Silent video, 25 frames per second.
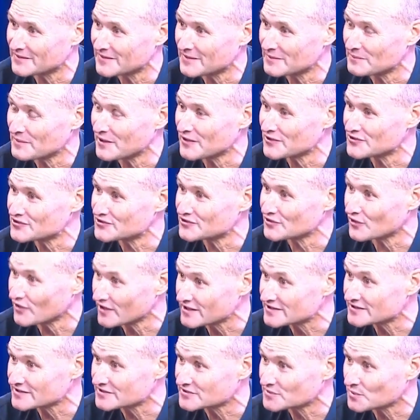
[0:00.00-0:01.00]
the most
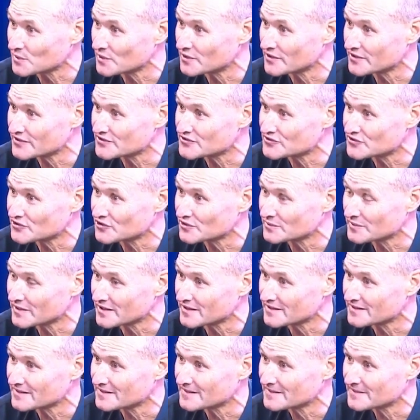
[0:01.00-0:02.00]
nicest words to
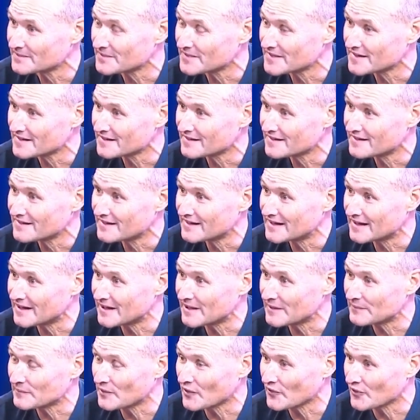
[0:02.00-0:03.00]
me
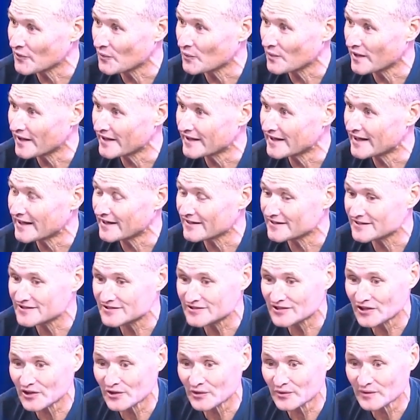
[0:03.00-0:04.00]
on the way out.
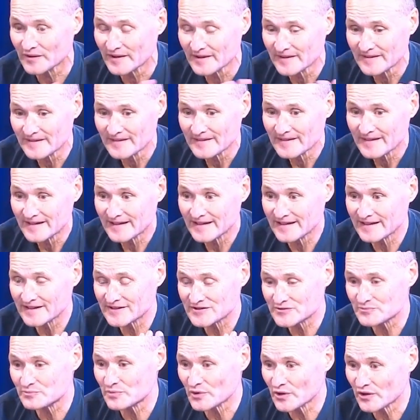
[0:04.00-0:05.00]
So
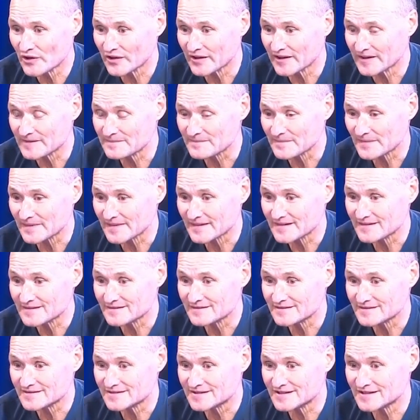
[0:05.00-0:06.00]
here's Bernie.
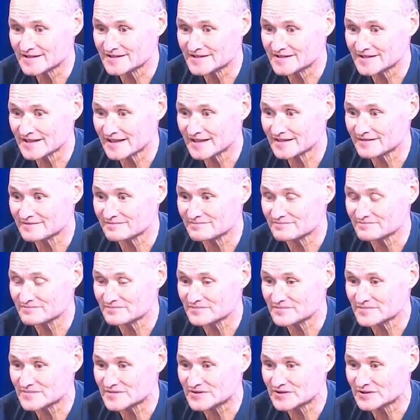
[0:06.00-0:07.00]
She said
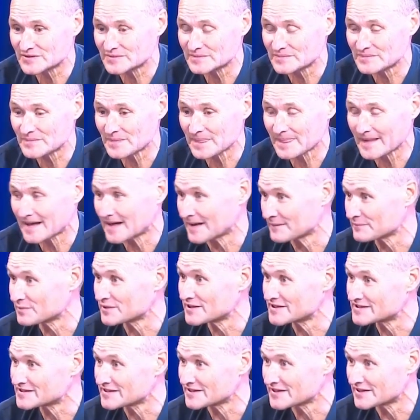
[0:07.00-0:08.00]
some
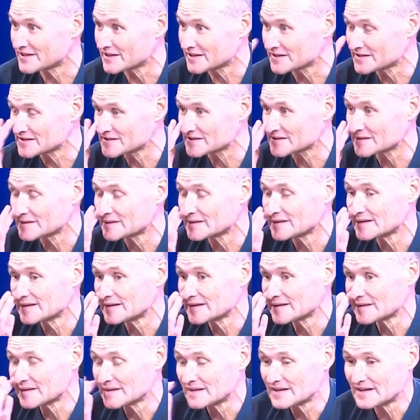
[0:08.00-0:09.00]
unpleasant things,
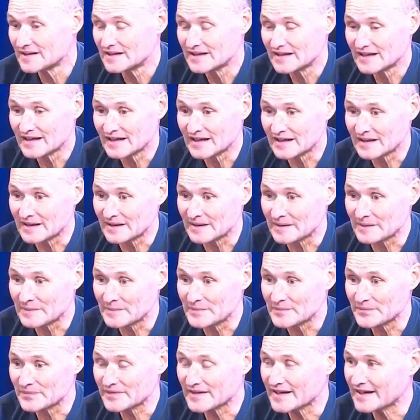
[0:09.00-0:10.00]

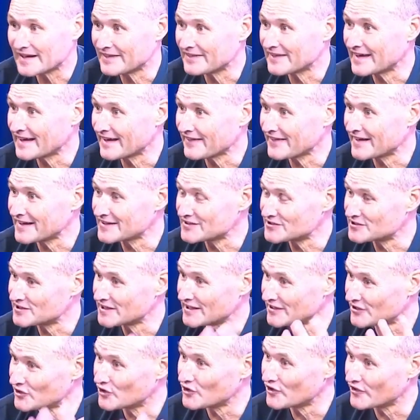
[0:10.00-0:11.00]
and now that's
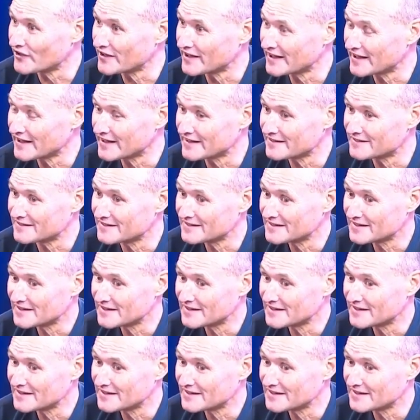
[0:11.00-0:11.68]
in her head.